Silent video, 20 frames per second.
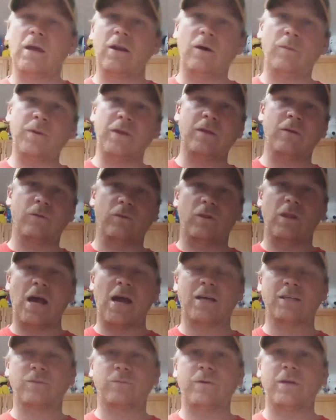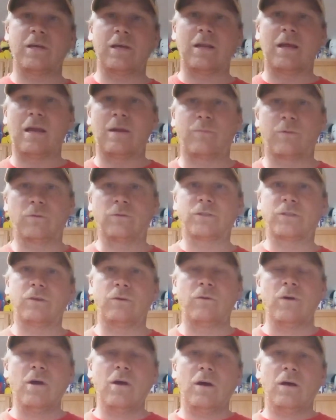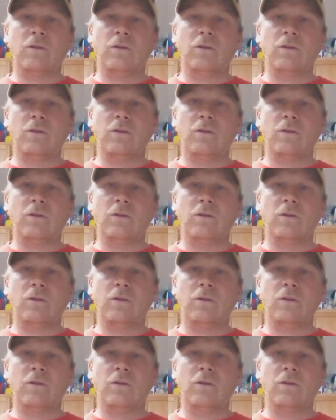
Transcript: I'll be there last week in April. So